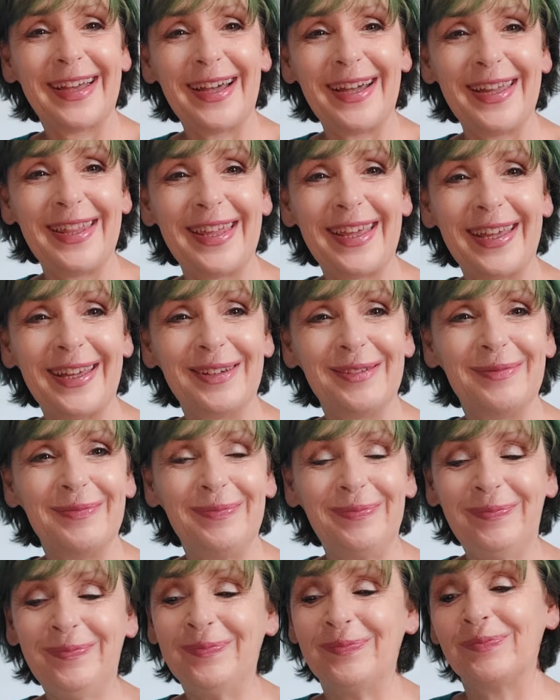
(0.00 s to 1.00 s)
Hi there,
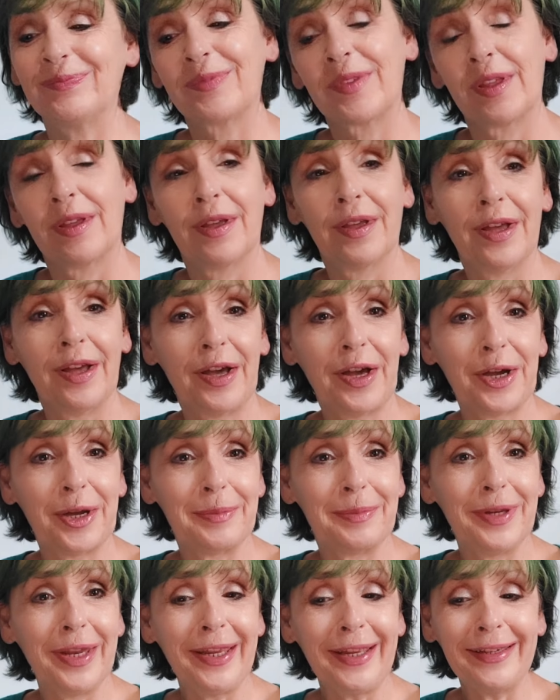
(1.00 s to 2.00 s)

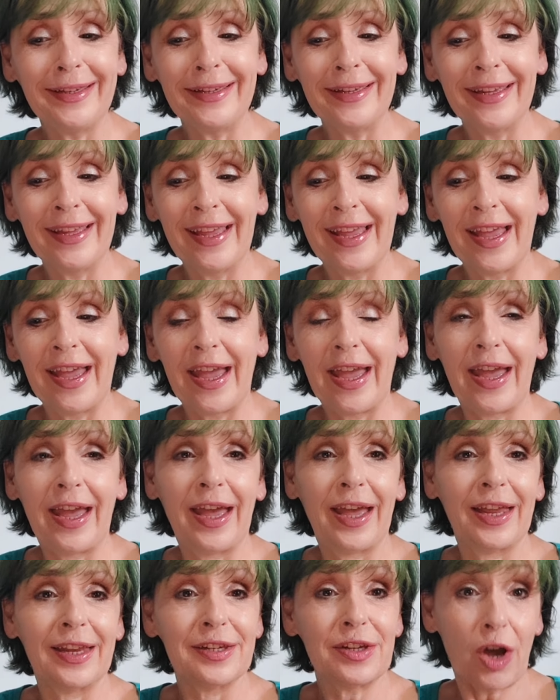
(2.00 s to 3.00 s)
I'm Nick
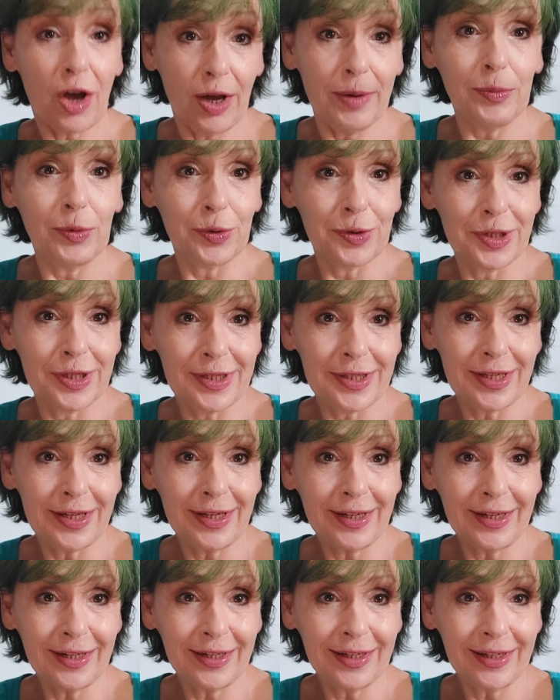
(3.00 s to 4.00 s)
and I'm
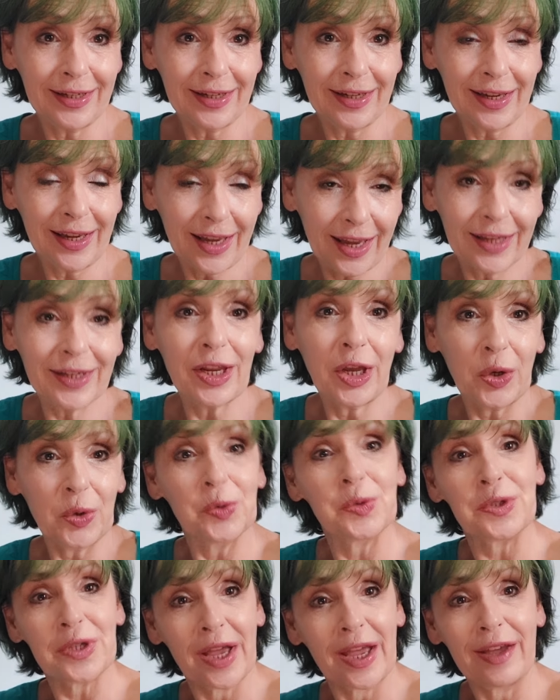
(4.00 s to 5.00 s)
autistic and I
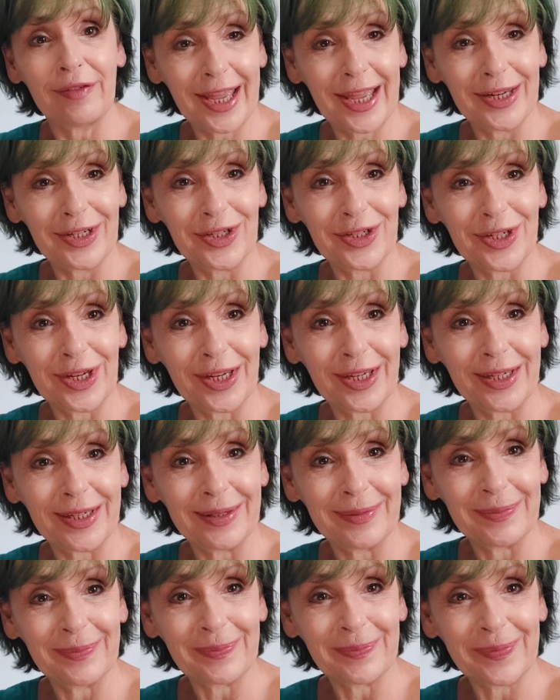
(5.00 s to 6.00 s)
also have ADHD.
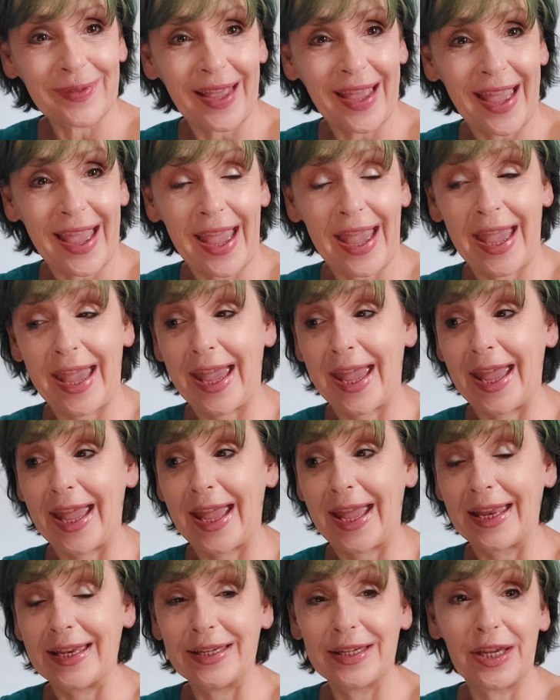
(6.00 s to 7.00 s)

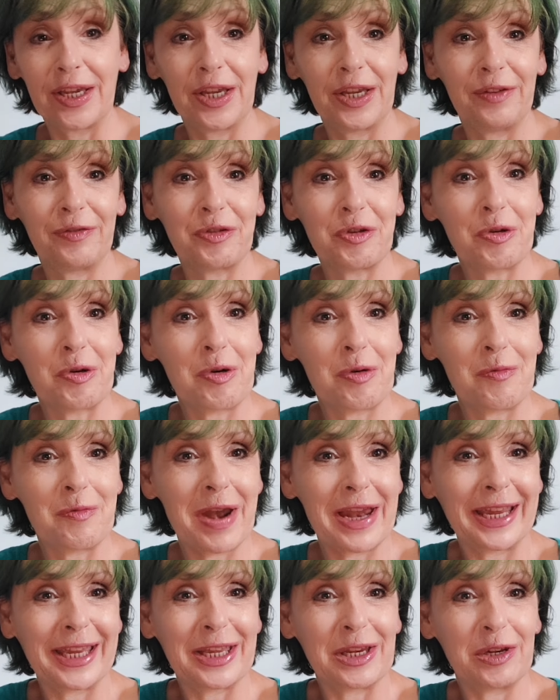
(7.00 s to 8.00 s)
And if you're a
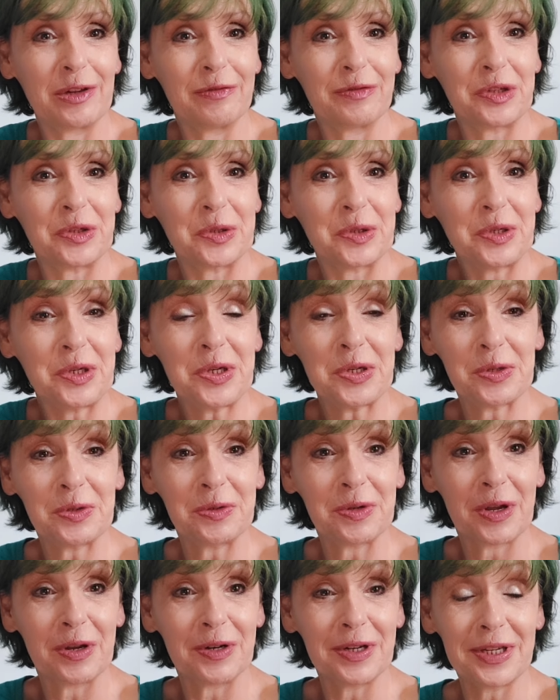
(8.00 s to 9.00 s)
regular viewer, you'll
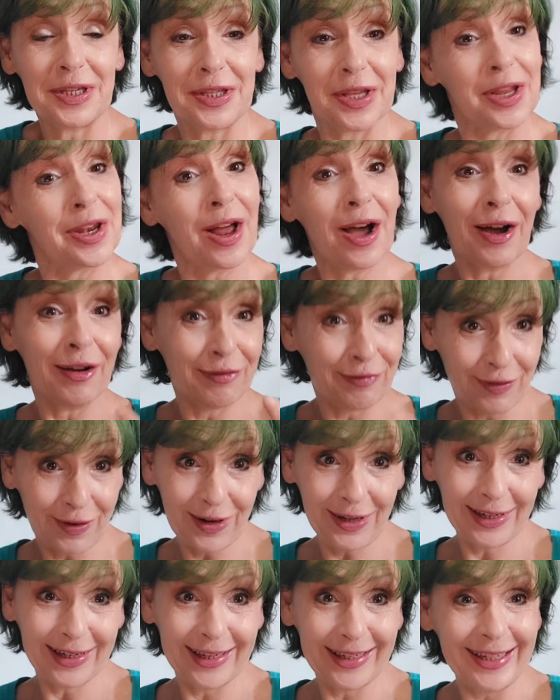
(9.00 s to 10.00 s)
notice that I
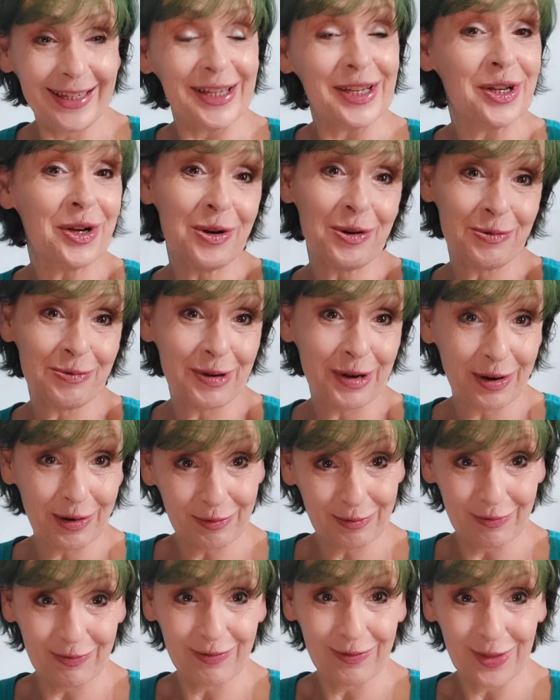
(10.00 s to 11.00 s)
finally got rid
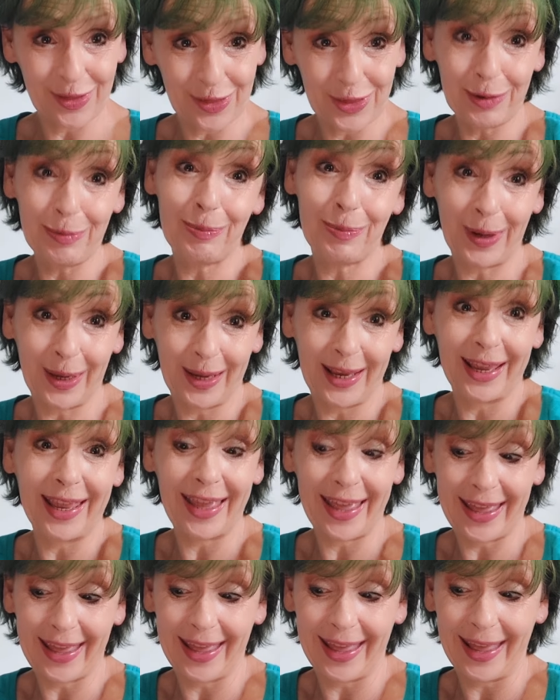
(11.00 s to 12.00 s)
of the pink
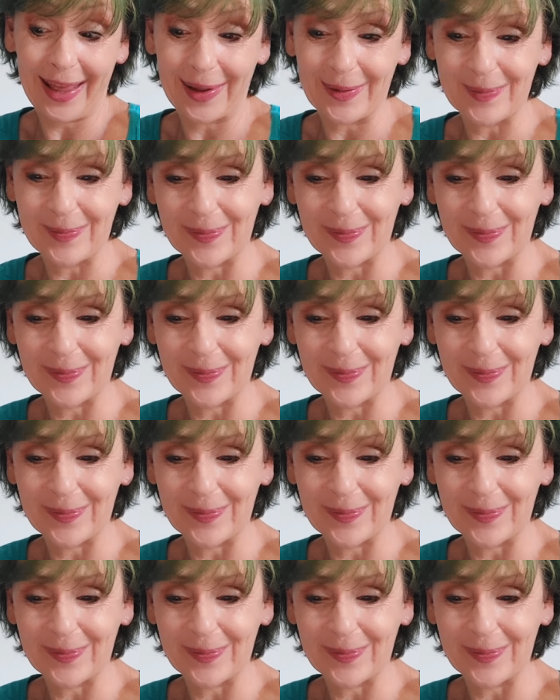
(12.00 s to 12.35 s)
hair.